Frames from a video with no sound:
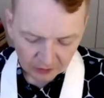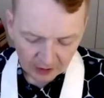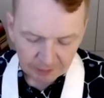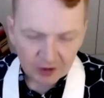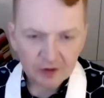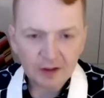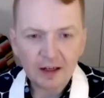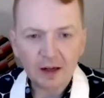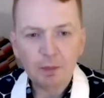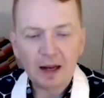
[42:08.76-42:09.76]
I'm using a
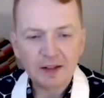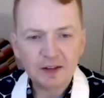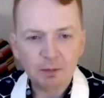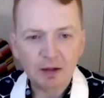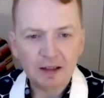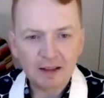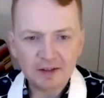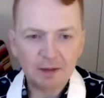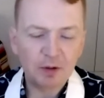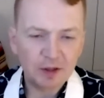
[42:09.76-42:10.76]
lot of plastic, but at least
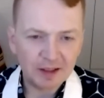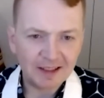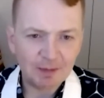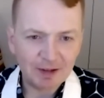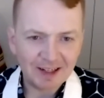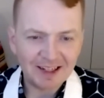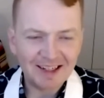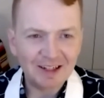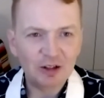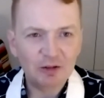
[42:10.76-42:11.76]
I'm putting it in the bin,
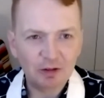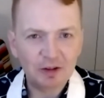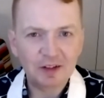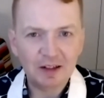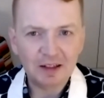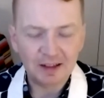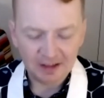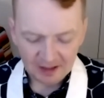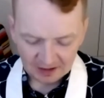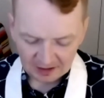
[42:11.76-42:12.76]
for recycling.
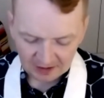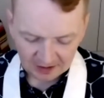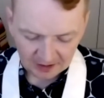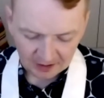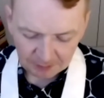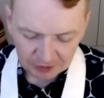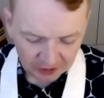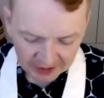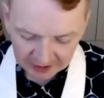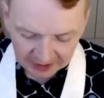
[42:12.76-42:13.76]
I'm sure
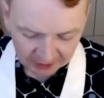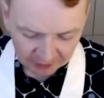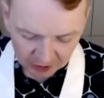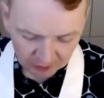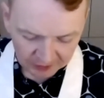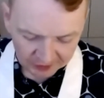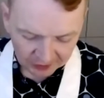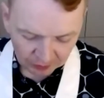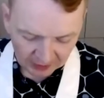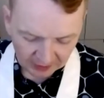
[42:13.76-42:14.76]
you can think of other ones as
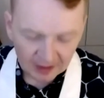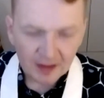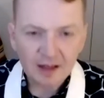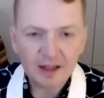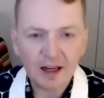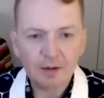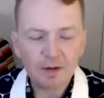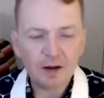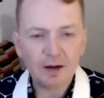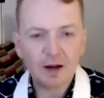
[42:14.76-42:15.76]
well. Yeah,
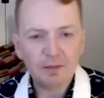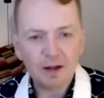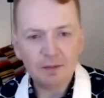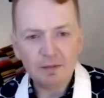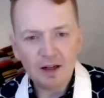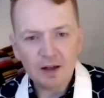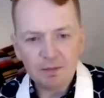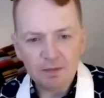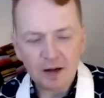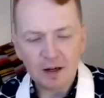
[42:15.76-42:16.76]

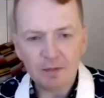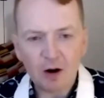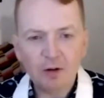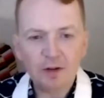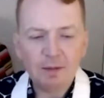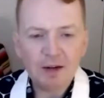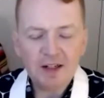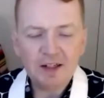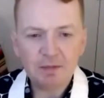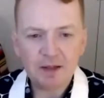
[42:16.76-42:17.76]
I'm
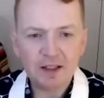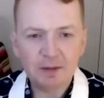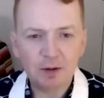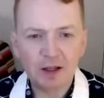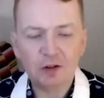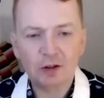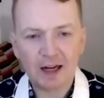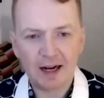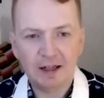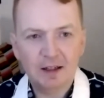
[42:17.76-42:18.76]
eating meat, but it's
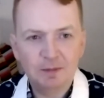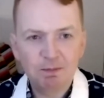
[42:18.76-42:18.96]
organic.